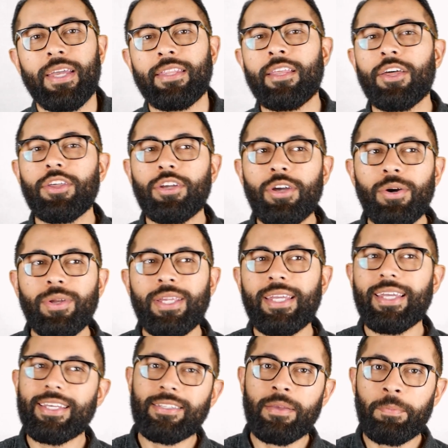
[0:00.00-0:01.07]
Now the coating
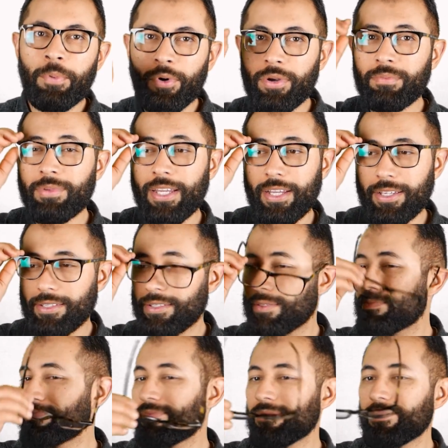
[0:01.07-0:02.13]
is important because
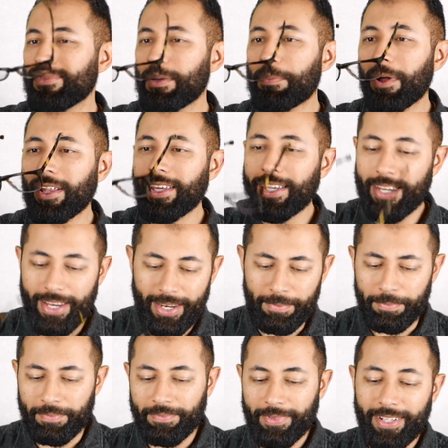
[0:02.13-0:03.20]
you're probably going to end up
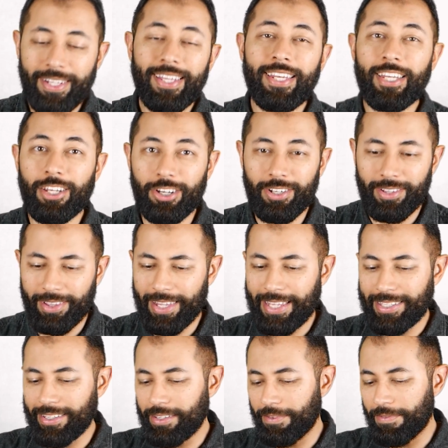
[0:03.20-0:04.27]
cleaning your
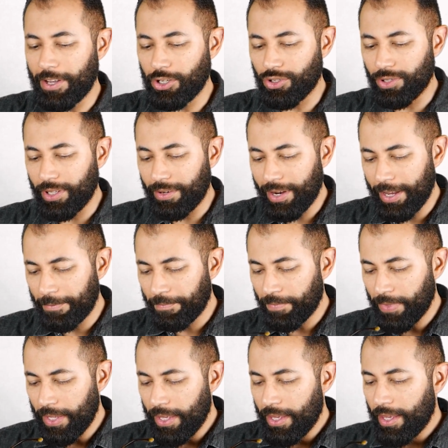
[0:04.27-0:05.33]
lenses eventually, right?
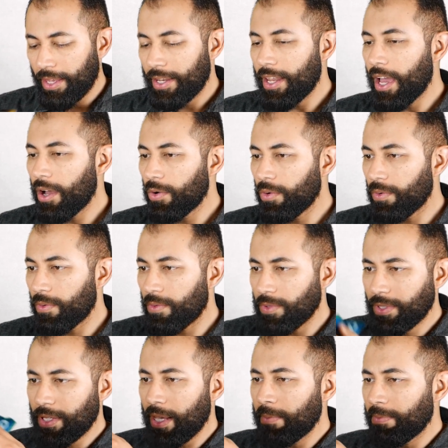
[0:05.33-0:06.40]
Now,
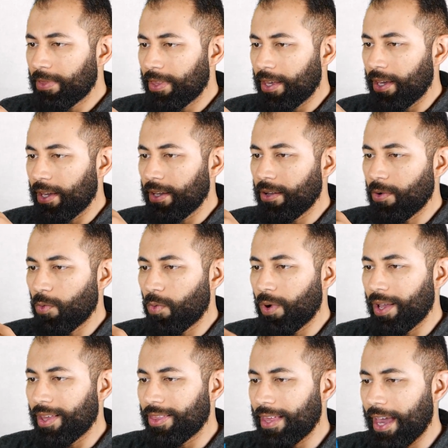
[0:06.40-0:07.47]
same thing
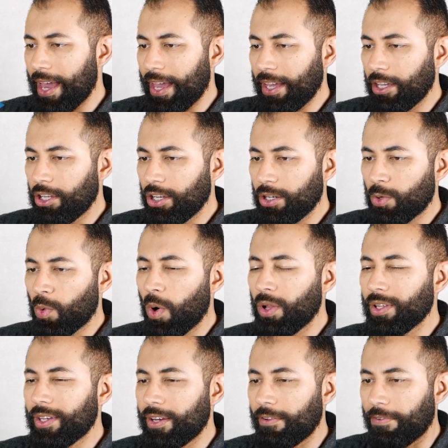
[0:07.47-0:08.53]
with a good
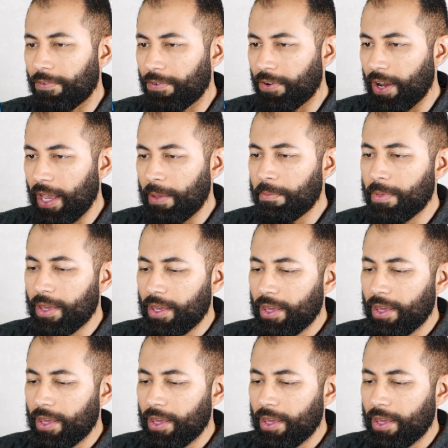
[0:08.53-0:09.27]
quality frame.